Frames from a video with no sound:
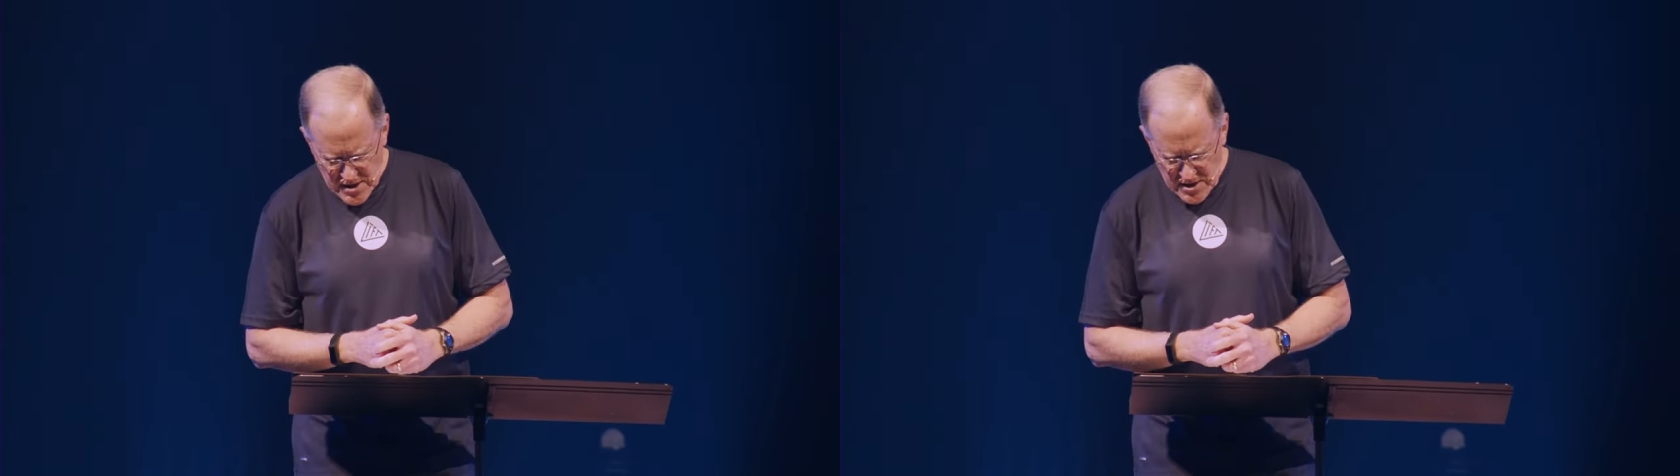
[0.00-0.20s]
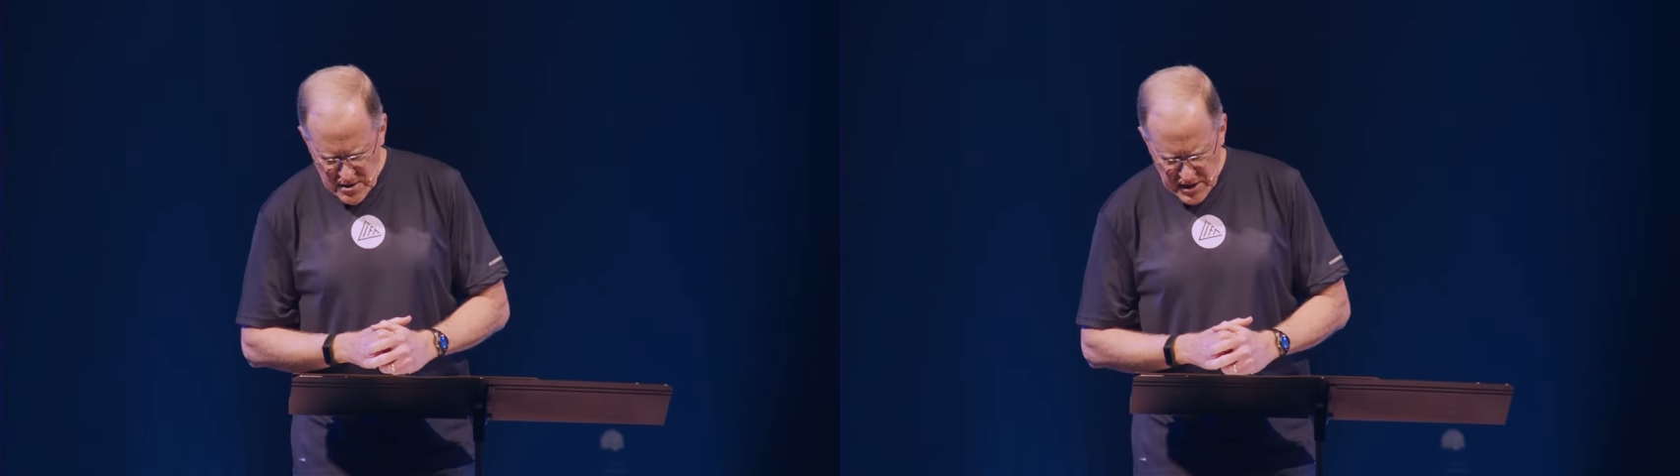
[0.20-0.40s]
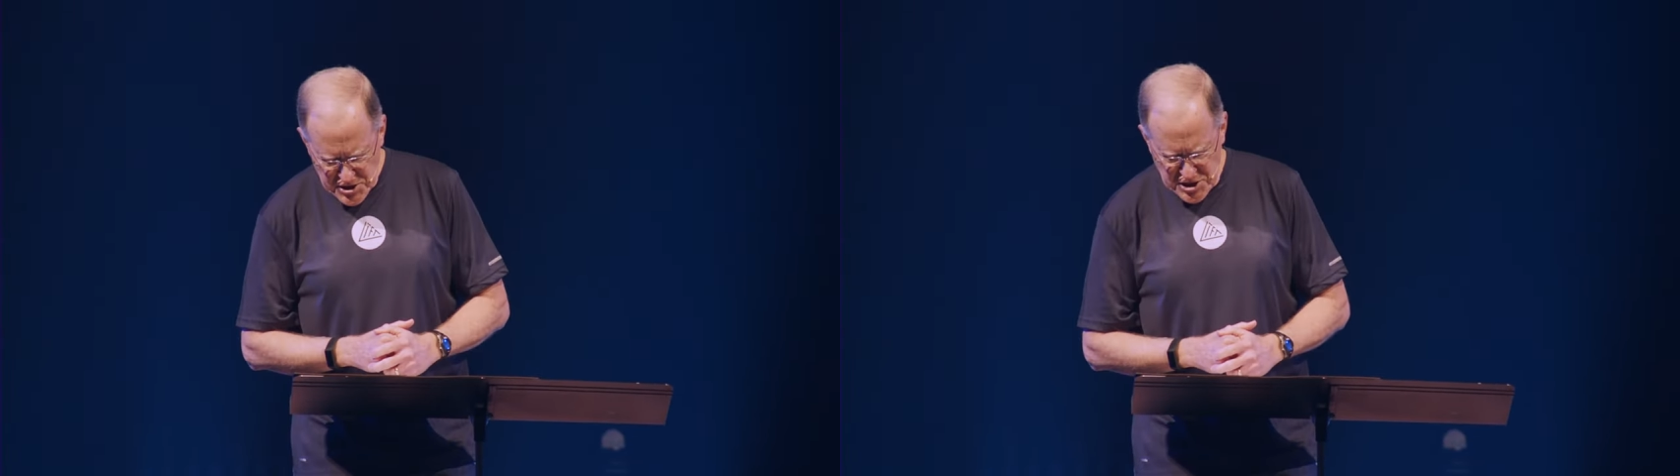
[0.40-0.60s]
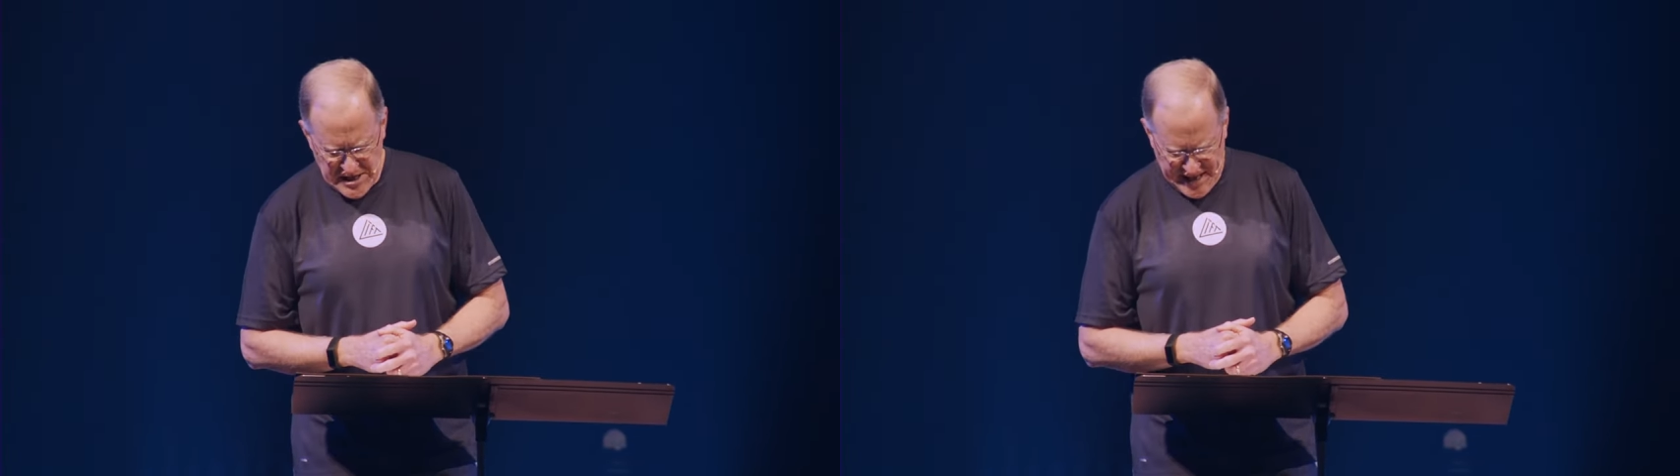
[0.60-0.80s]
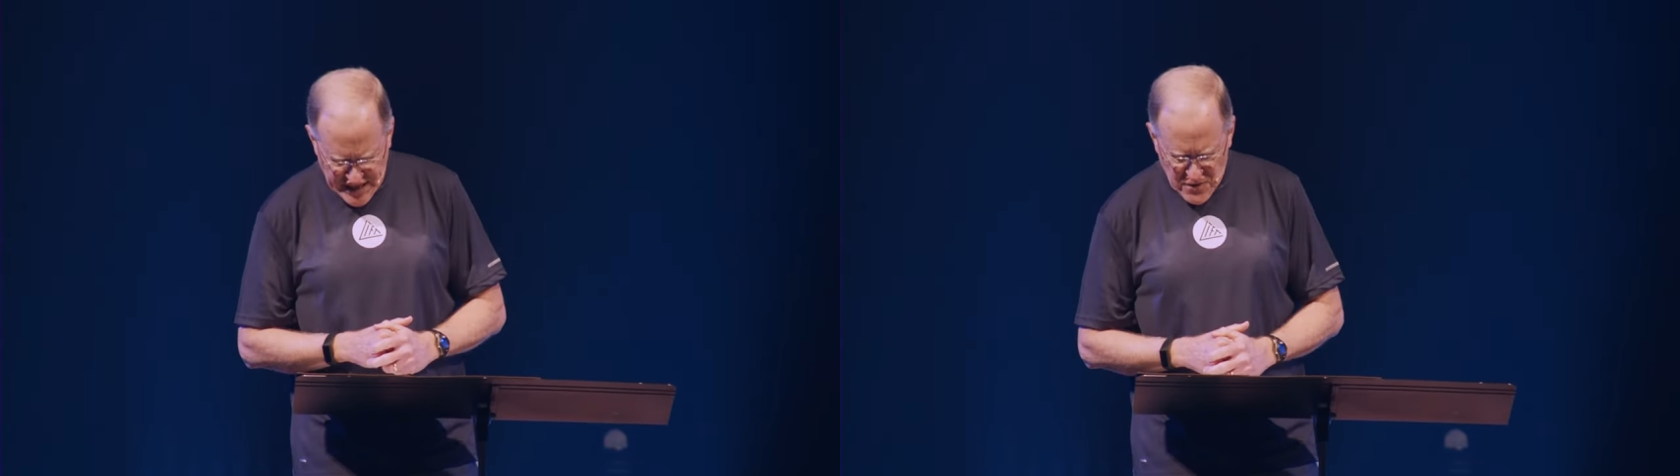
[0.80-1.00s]
He's an
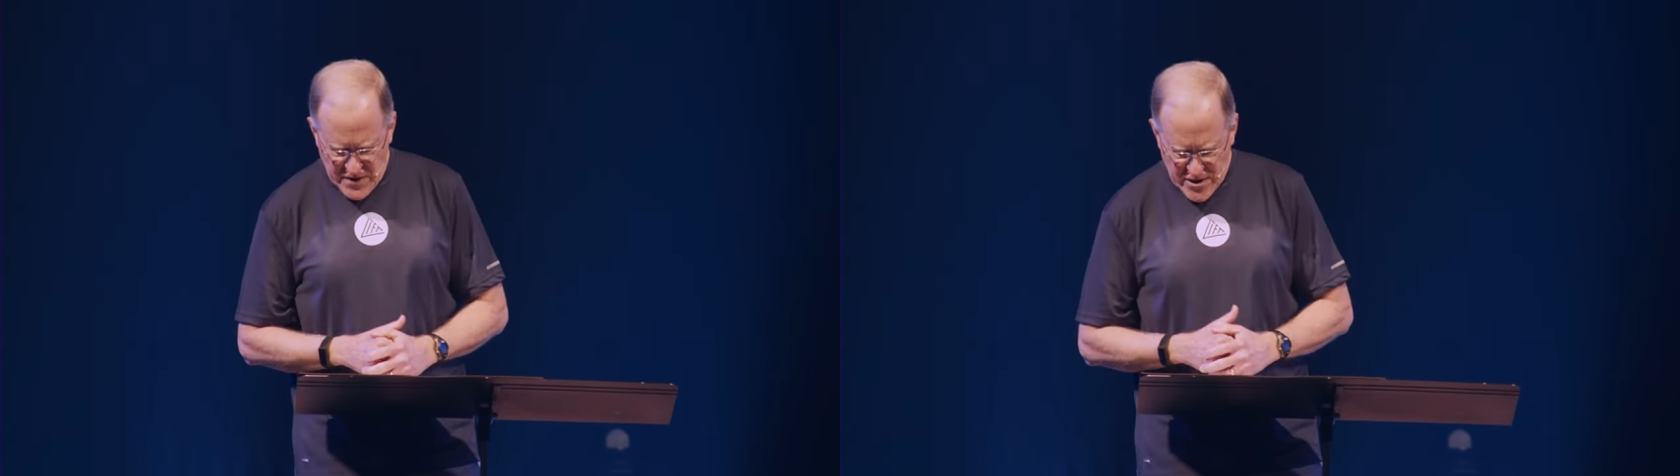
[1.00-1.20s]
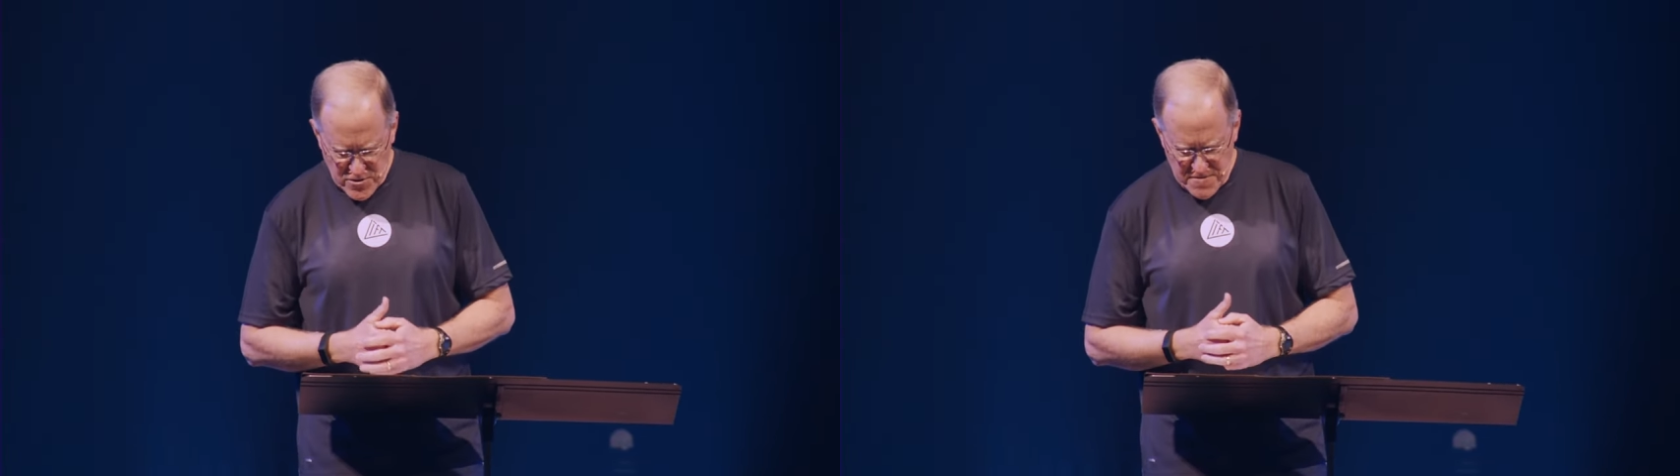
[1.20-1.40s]
innovator.